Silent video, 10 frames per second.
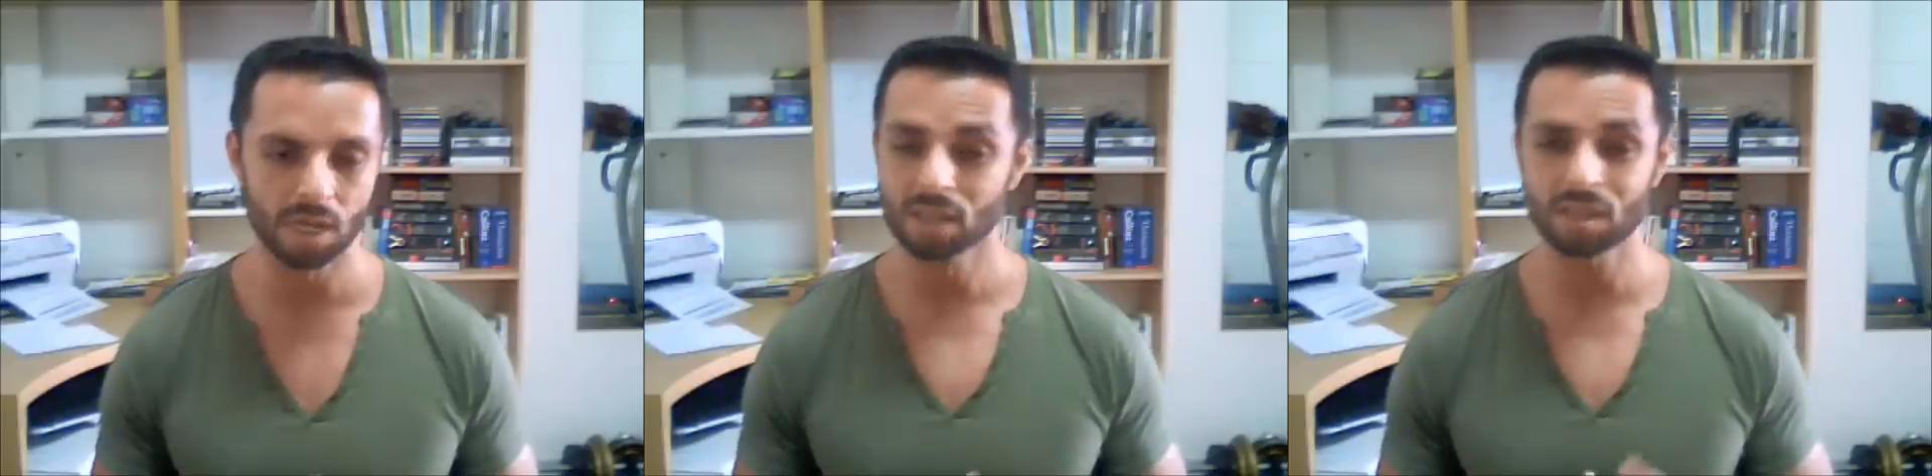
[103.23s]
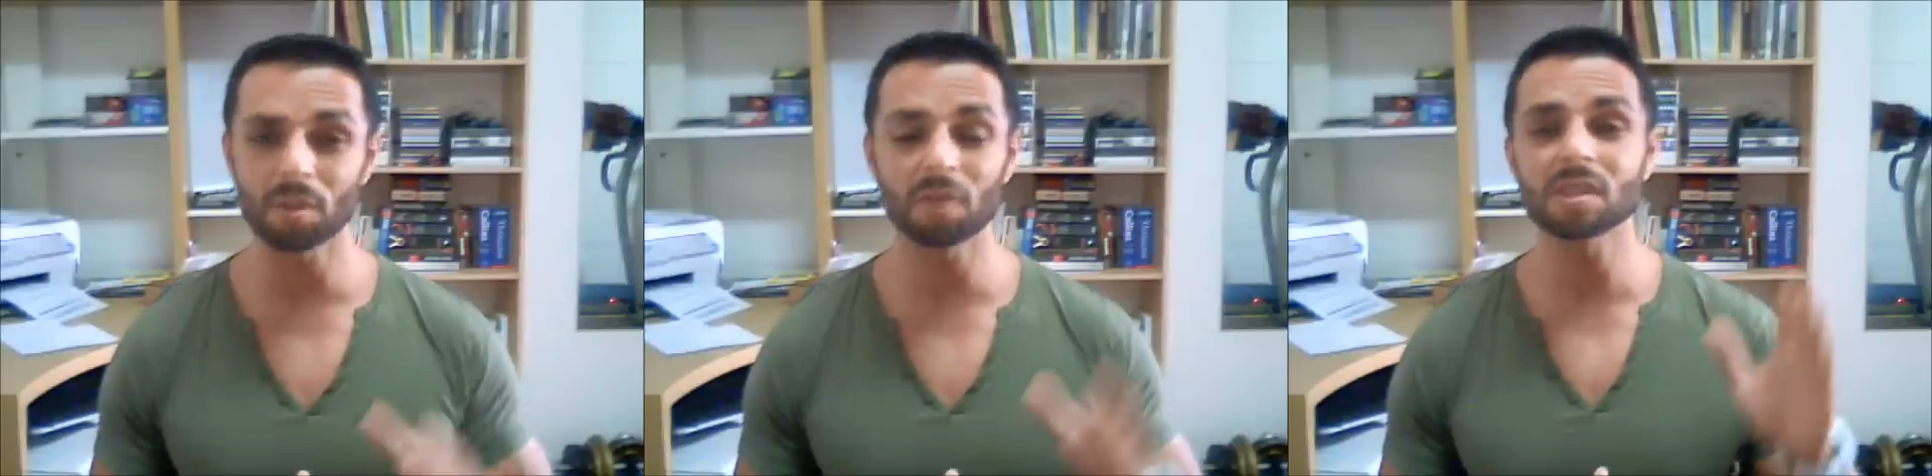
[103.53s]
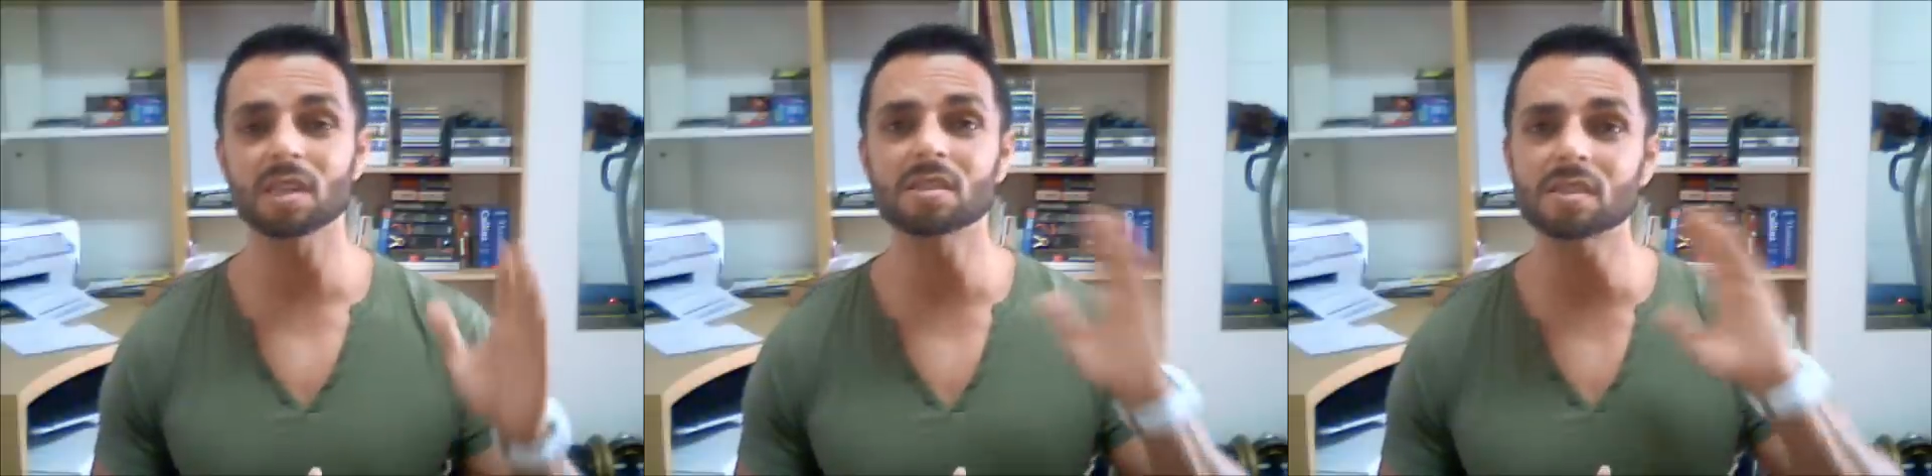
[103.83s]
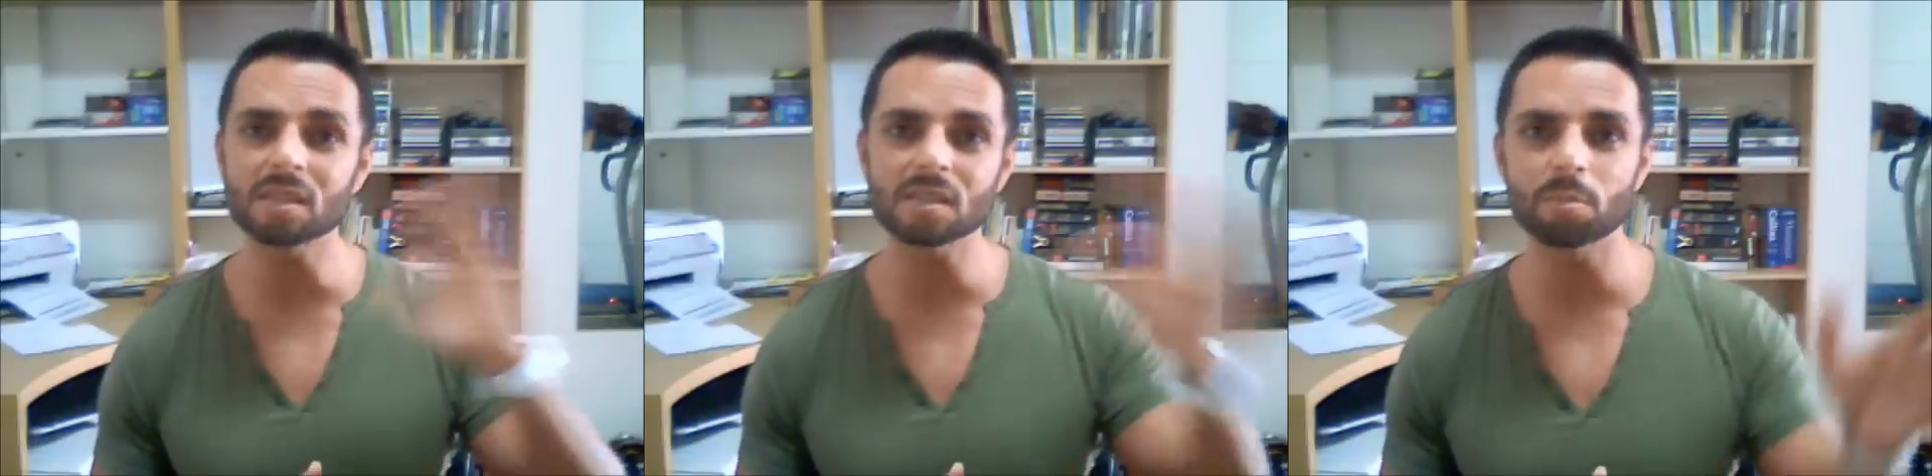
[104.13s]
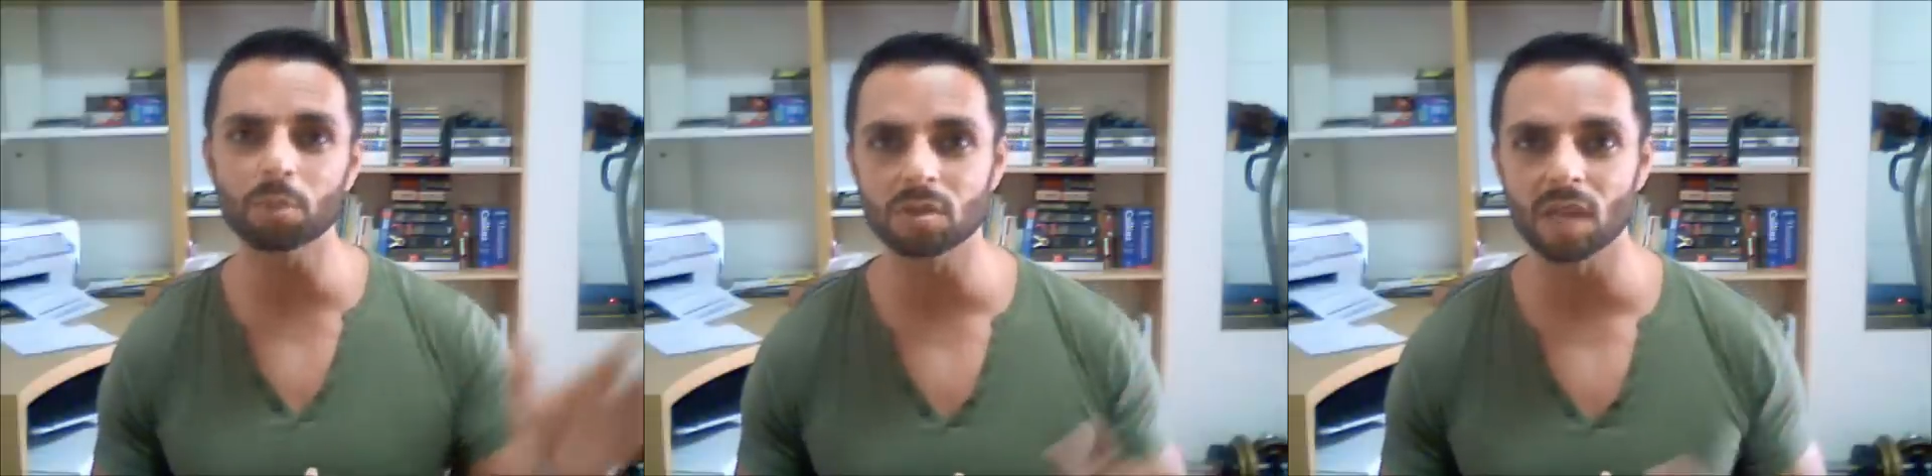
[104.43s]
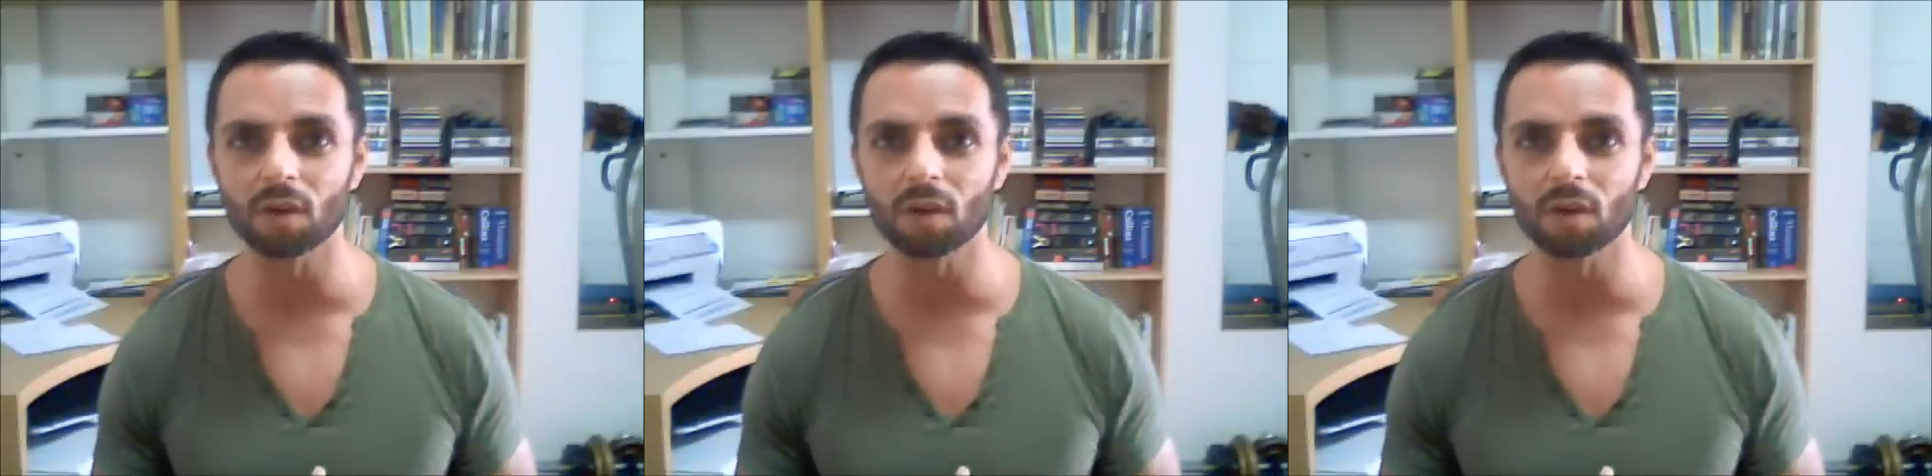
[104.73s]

Some even say 60%,